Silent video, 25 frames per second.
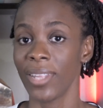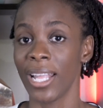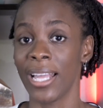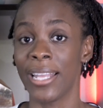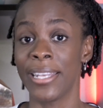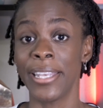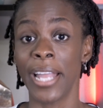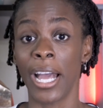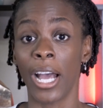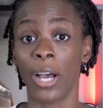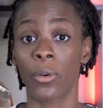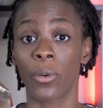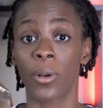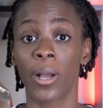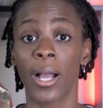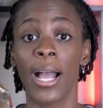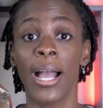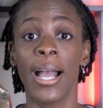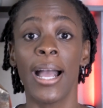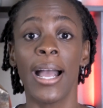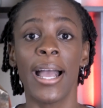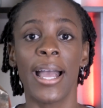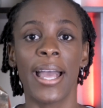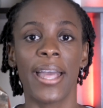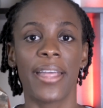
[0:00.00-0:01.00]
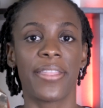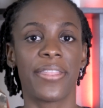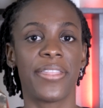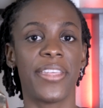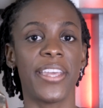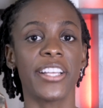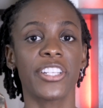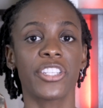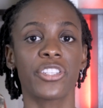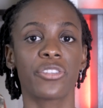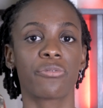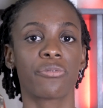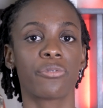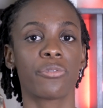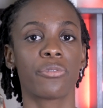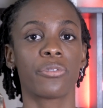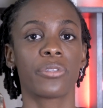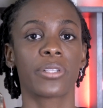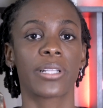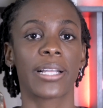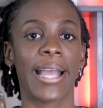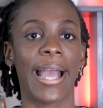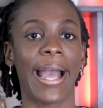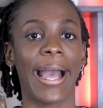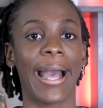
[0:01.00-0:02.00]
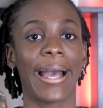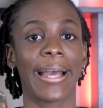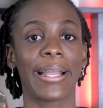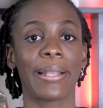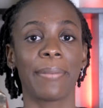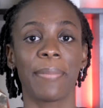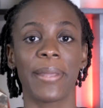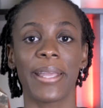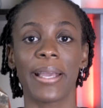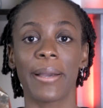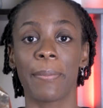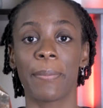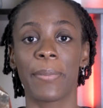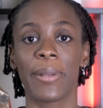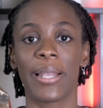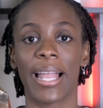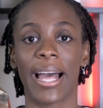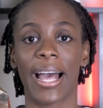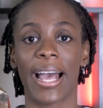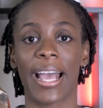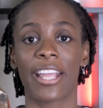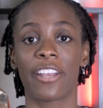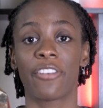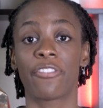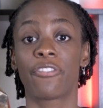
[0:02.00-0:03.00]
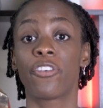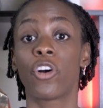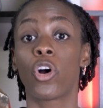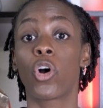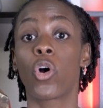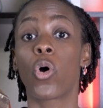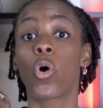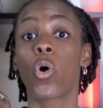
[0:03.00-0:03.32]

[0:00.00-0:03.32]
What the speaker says: Now, this rule can be applied for